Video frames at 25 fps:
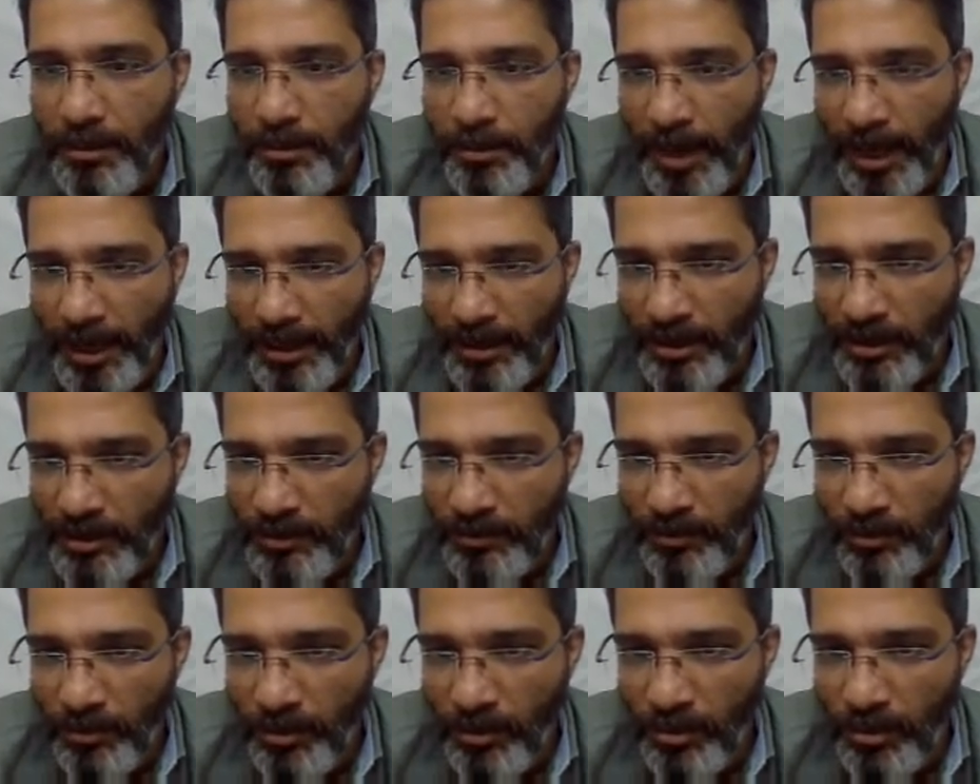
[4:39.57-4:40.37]
minus
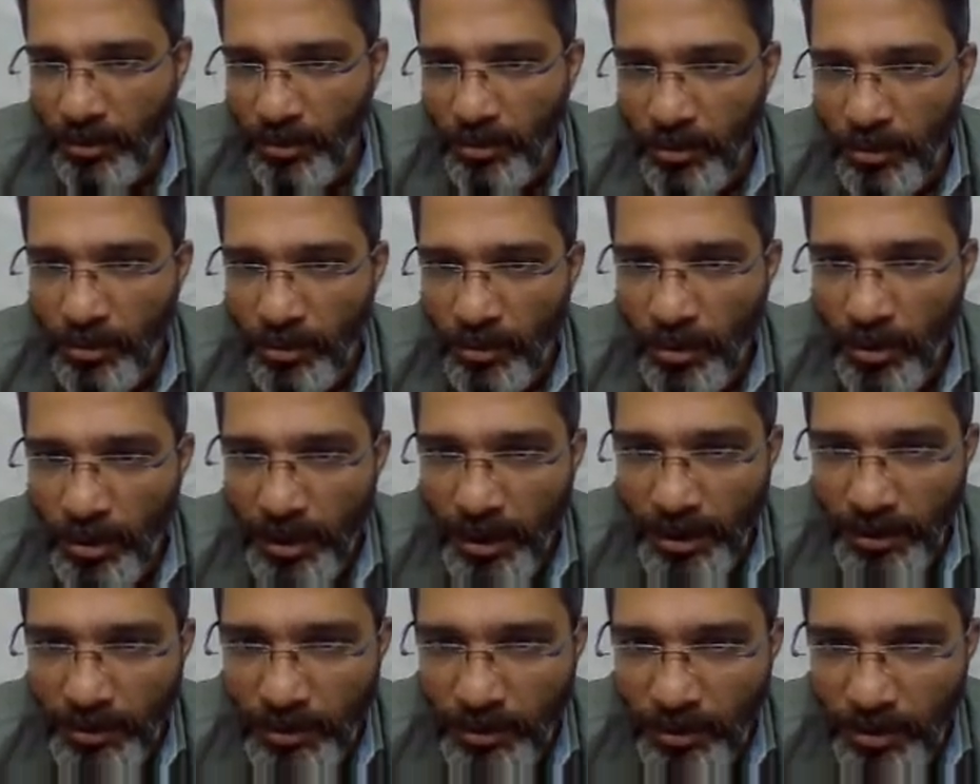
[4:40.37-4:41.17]
4 root 2.
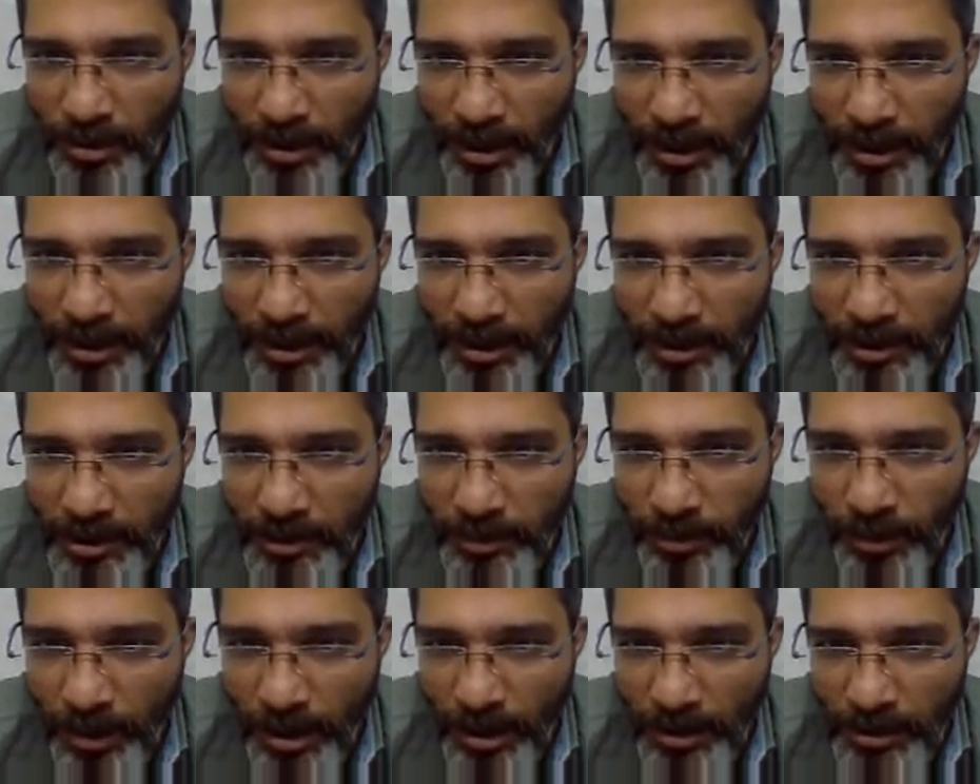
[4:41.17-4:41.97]
Okay, so here it is
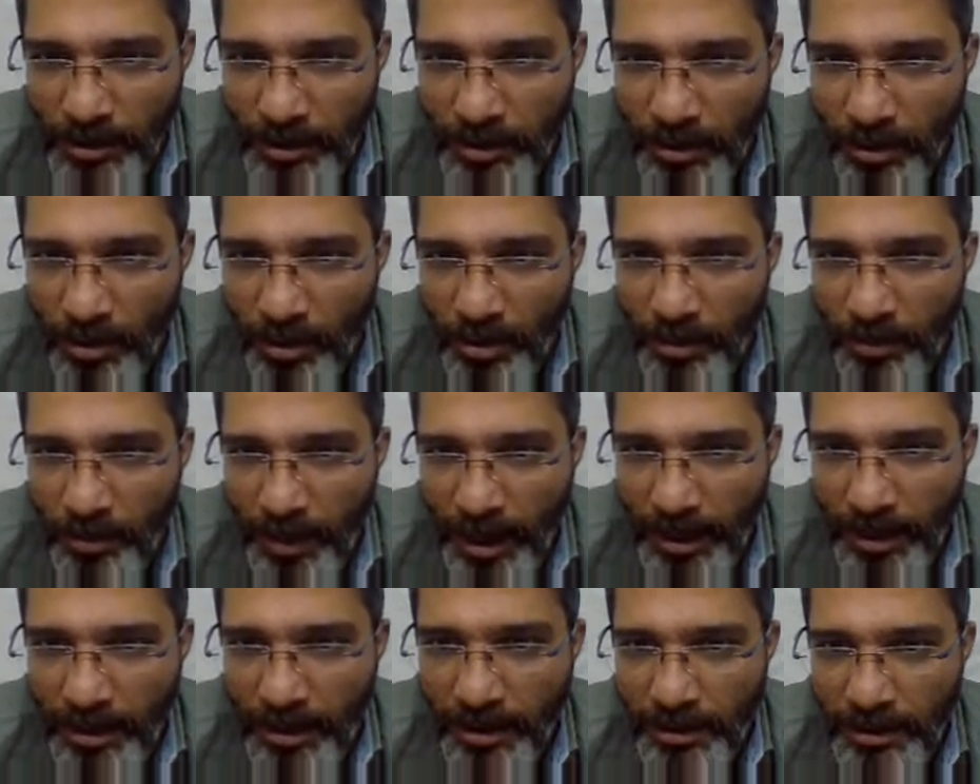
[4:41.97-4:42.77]
plus or
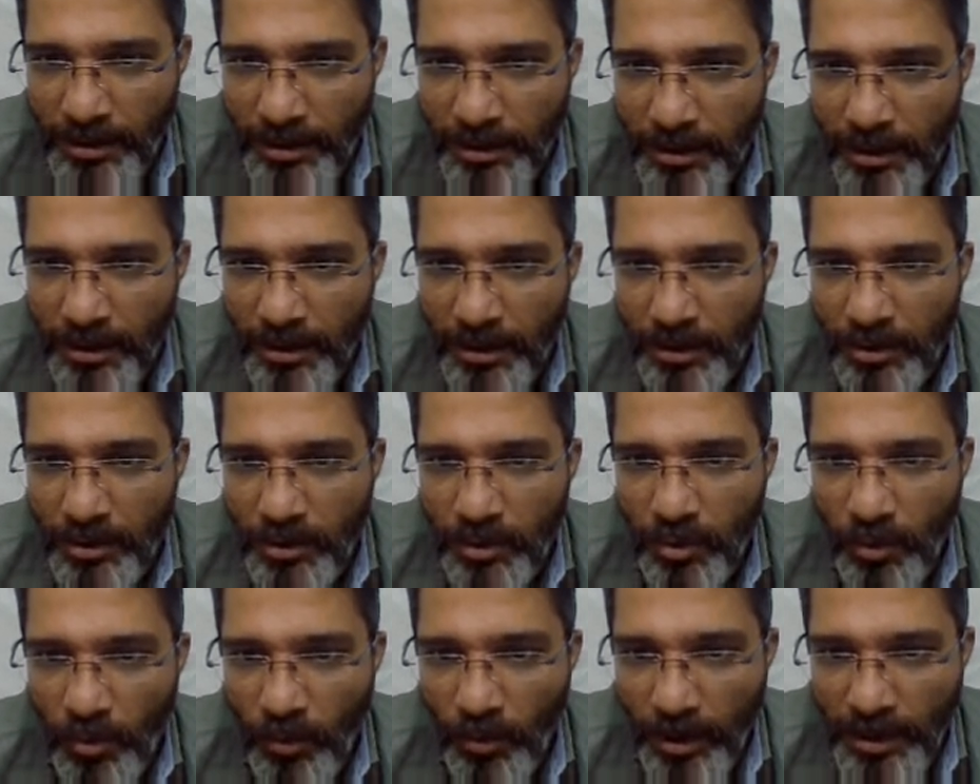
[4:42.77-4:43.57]
minus.
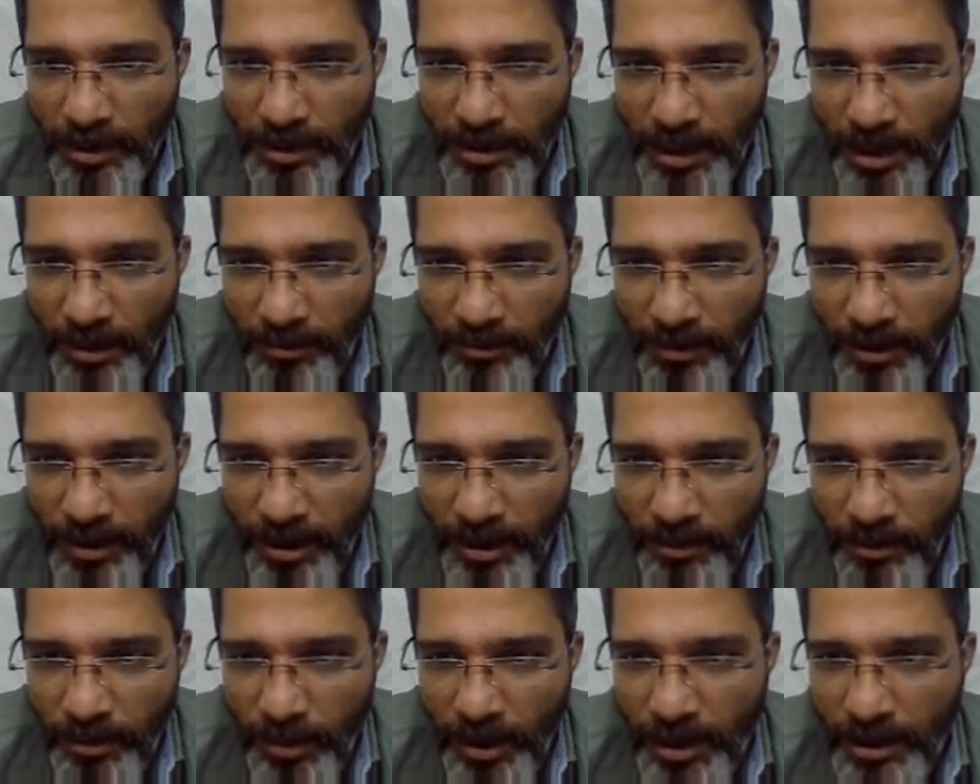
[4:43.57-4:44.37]
So once I have
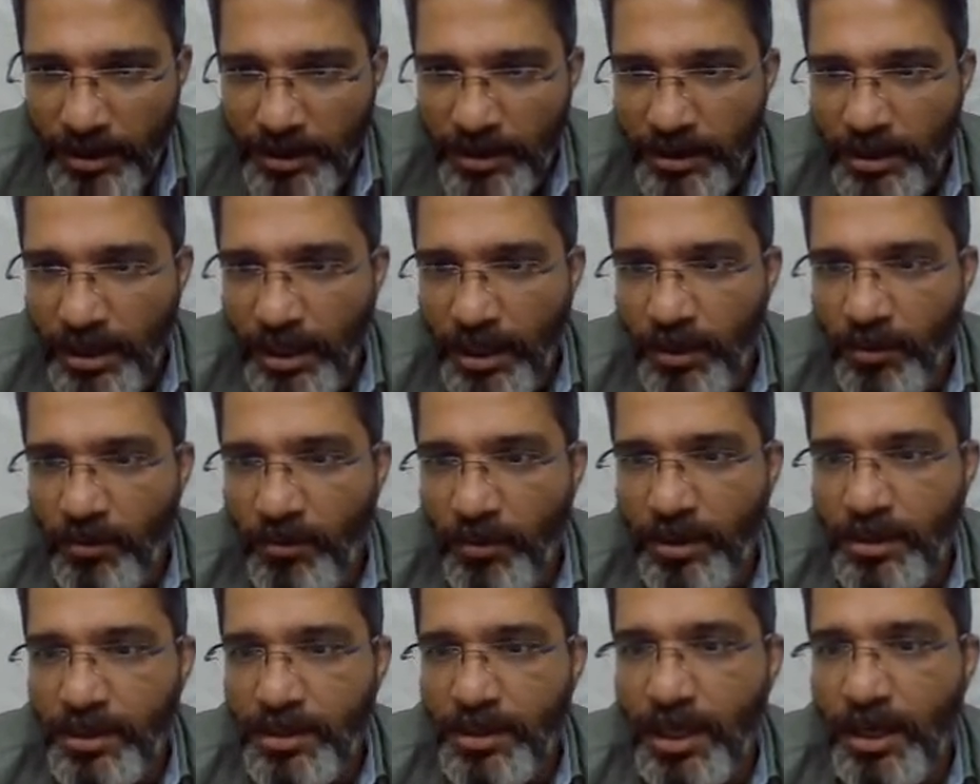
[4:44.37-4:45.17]
written plus and
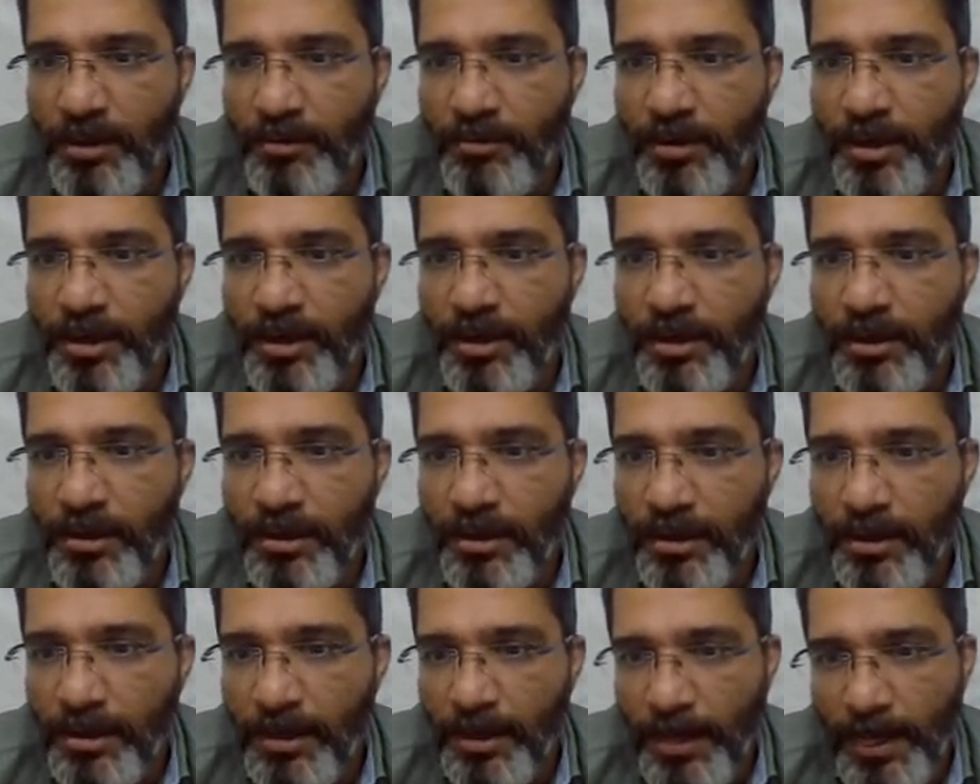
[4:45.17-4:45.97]
once I have written
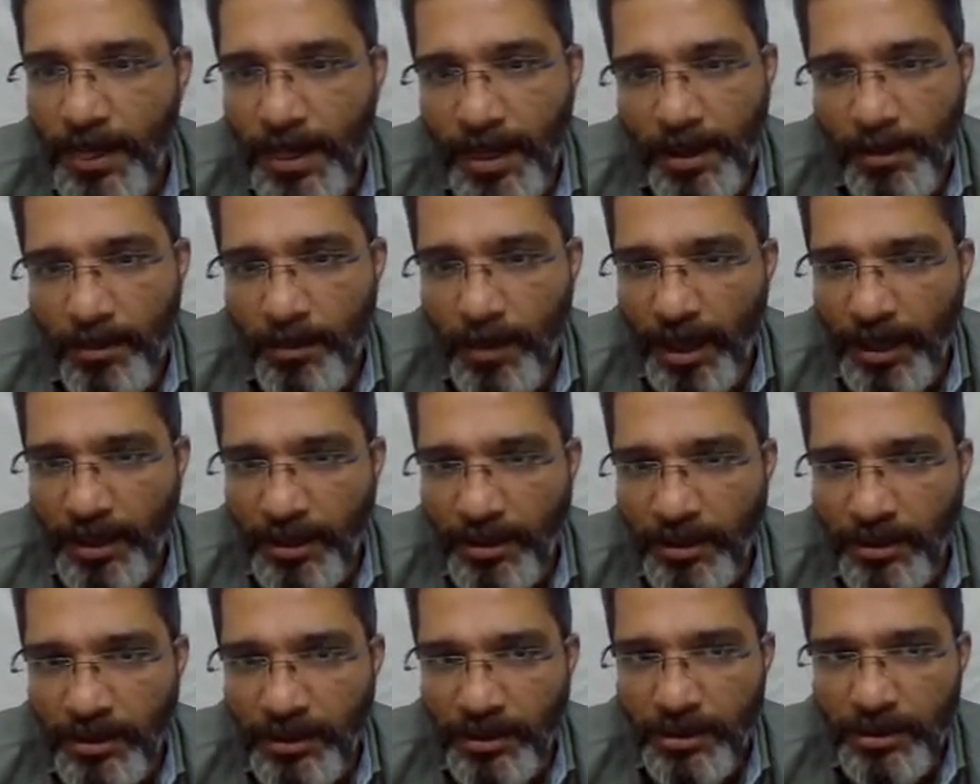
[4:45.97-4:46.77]

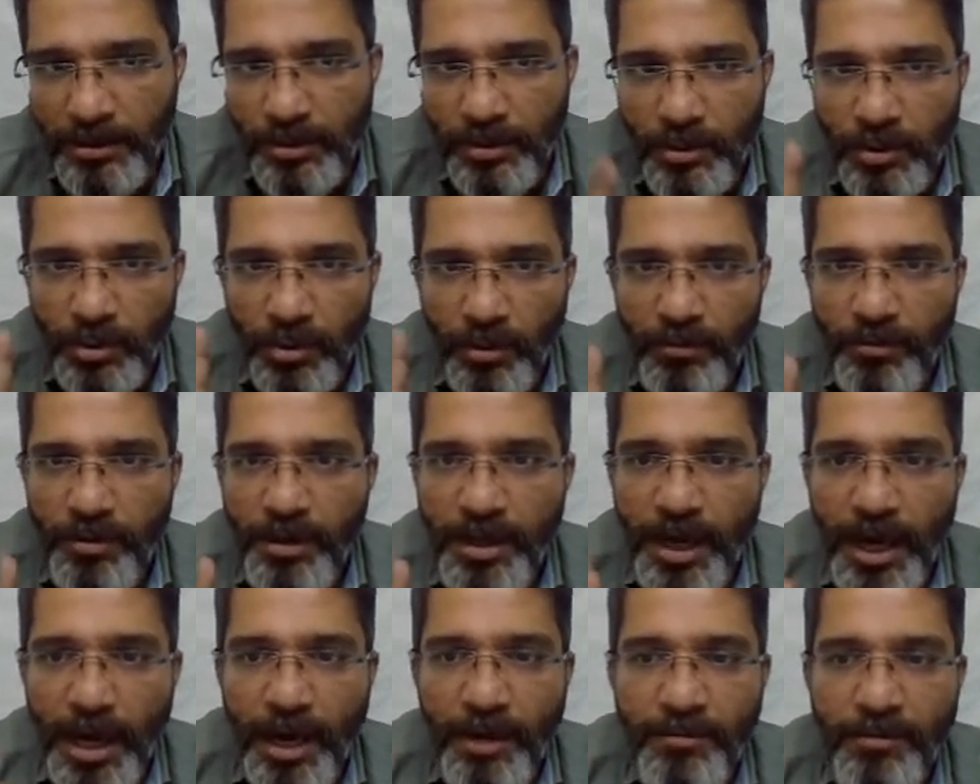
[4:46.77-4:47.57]
minus. So
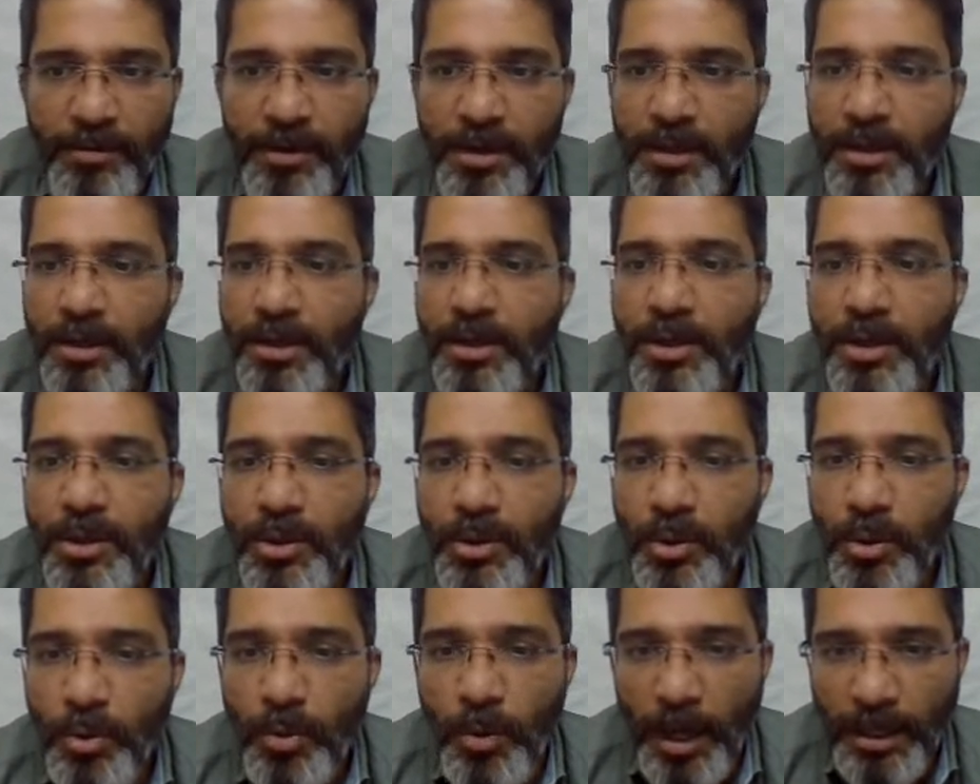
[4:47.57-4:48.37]
we have
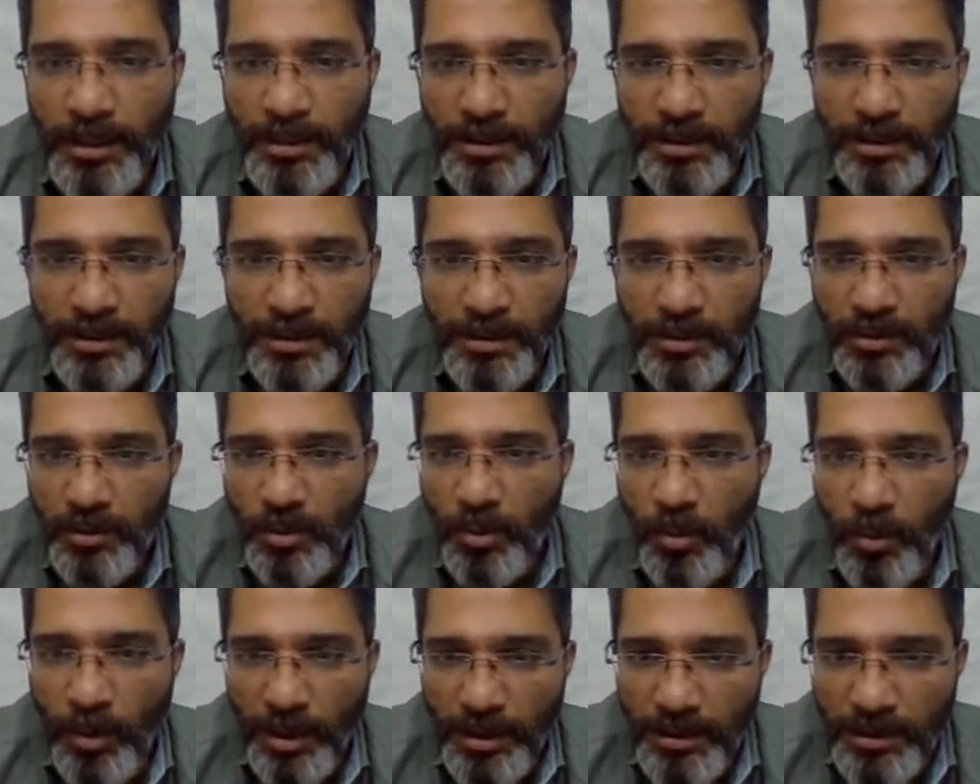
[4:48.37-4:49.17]
two answers,
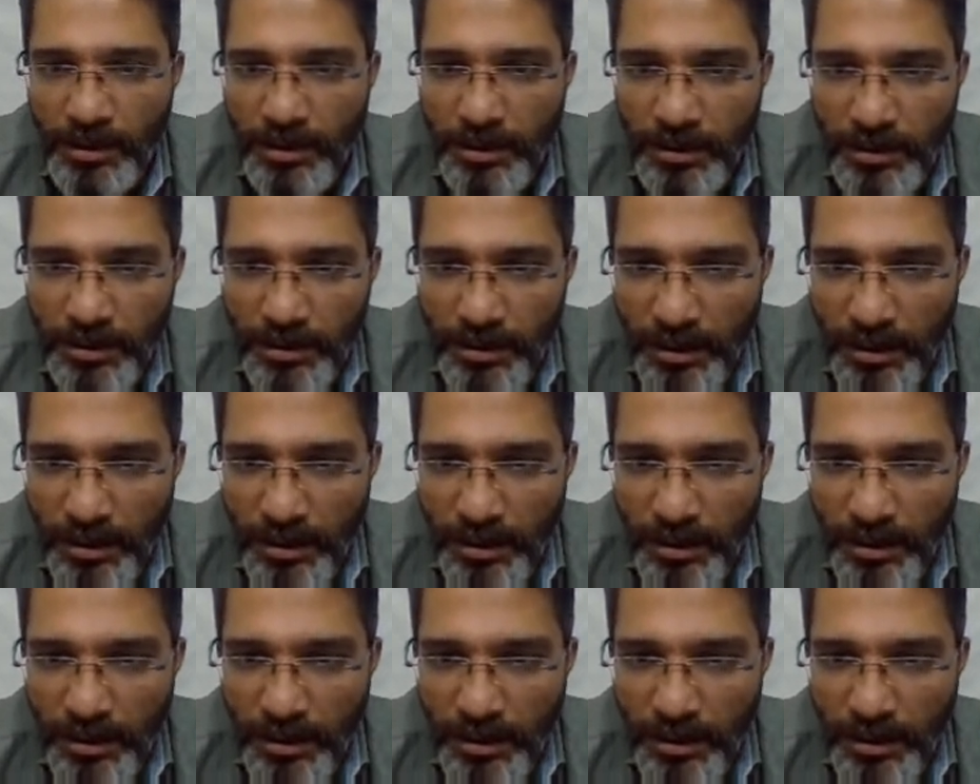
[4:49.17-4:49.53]
one